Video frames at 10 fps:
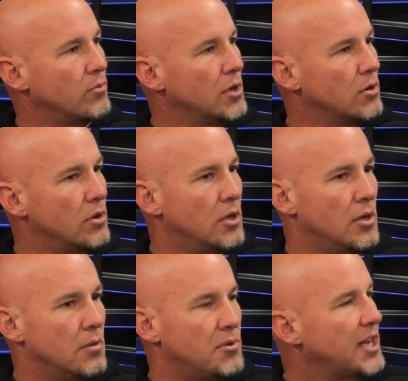Well,
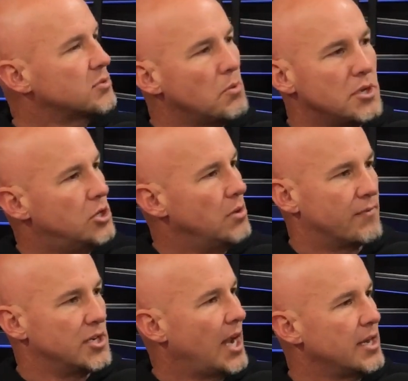but that's what we do
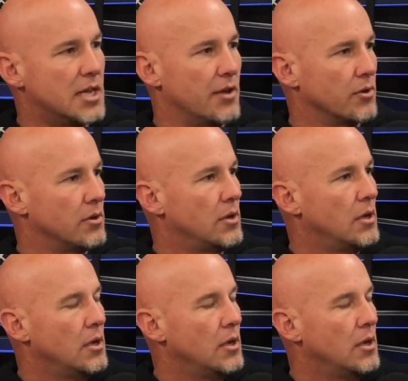every day together. Yeah.